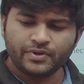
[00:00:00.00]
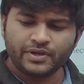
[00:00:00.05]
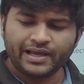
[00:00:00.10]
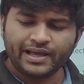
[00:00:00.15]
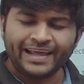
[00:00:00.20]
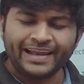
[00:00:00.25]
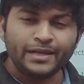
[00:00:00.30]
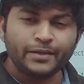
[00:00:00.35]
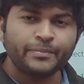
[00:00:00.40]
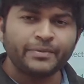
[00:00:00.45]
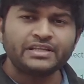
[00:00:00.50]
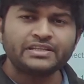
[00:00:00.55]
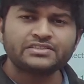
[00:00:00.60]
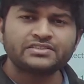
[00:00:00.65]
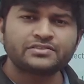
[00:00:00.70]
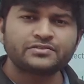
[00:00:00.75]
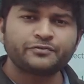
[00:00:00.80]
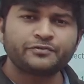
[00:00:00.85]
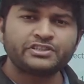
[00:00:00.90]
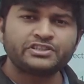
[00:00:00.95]

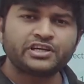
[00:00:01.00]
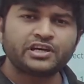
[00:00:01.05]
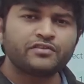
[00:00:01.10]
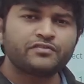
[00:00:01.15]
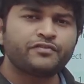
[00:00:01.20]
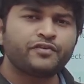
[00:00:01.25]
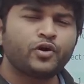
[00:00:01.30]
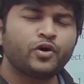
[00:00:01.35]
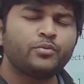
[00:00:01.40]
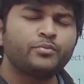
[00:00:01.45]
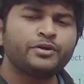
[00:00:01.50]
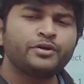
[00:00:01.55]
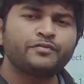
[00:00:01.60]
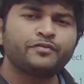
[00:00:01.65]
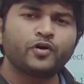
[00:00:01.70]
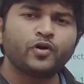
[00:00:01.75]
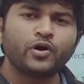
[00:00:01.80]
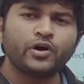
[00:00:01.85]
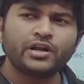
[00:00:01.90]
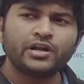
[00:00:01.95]
elements which are formed
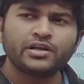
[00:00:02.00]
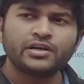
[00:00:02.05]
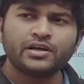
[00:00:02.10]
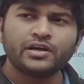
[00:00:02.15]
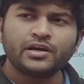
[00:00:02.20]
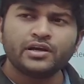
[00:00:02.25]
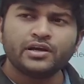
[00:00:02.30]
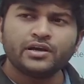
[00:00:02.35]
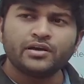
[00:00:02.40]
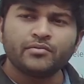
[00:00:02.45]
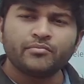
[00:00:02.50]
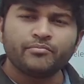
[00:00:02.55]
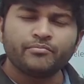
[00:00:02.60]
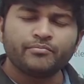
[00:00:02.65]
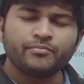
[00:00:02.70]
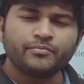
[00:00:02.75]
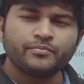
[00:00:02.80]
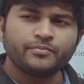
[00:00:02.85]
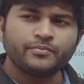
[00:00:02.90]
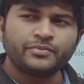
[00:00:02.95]
for
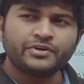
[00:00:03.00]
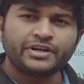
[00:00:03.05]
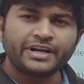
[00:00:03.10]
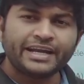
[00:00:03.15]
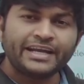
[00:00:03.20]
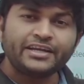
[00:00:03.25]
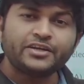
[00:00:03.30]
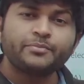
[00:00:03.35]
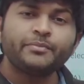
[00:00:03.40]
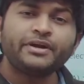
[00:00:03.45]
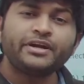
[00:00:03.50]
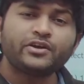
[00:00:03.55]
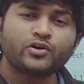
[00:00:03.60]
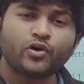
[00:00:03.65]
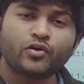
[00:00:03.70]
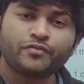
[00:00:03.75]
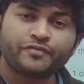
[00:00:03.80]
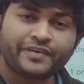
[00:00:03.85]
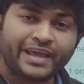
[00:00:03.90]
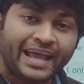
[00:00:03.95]
treatment
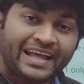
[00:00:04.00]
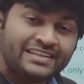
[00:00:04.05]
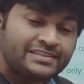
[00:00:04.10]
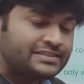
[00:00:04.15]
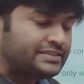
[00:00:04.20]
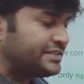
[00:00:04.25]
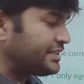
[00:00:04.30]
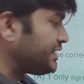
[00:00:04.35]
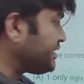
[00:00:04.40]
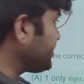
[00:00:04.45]
of cancer.